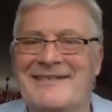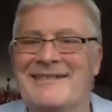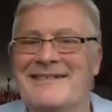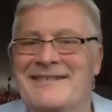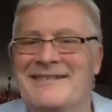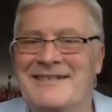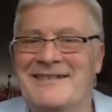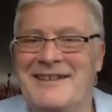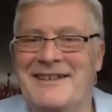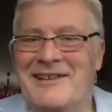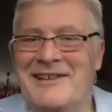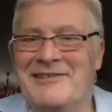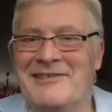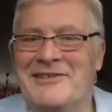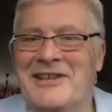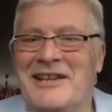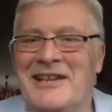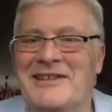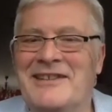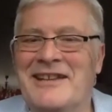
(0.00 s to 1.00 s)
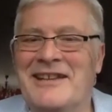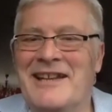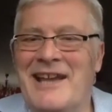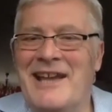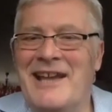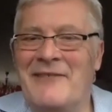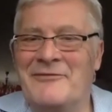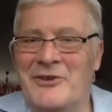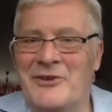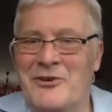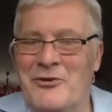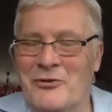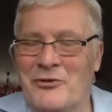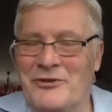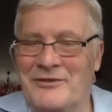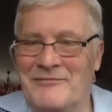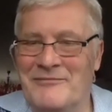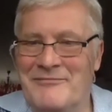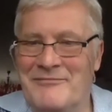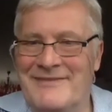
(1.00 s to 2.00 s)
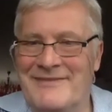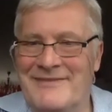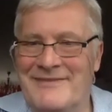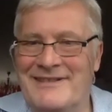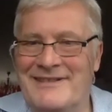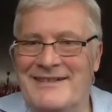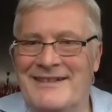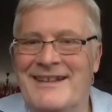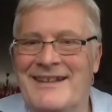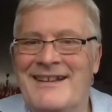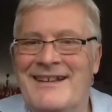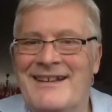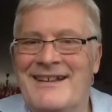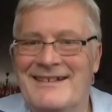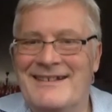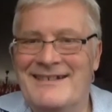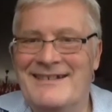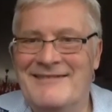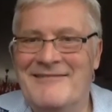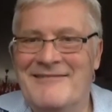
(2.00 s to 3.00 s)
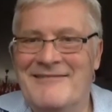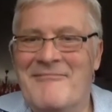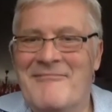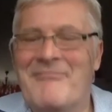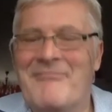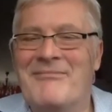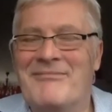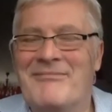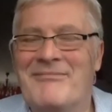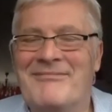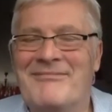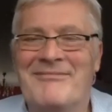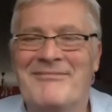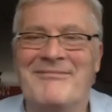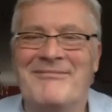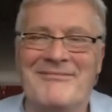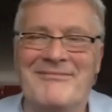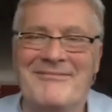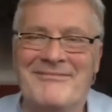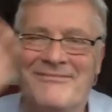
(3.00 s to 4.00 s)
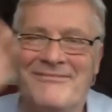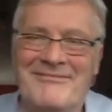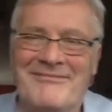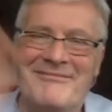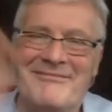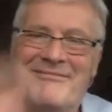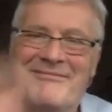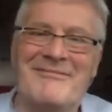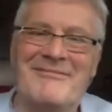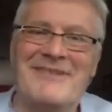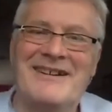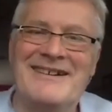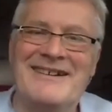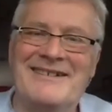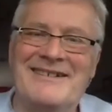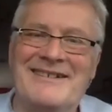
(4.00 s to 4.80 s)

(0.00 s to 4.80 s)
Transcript: Okay. Thank you very much. See you, see you later, and thanks for your inspiring talk. Thank you. Bye.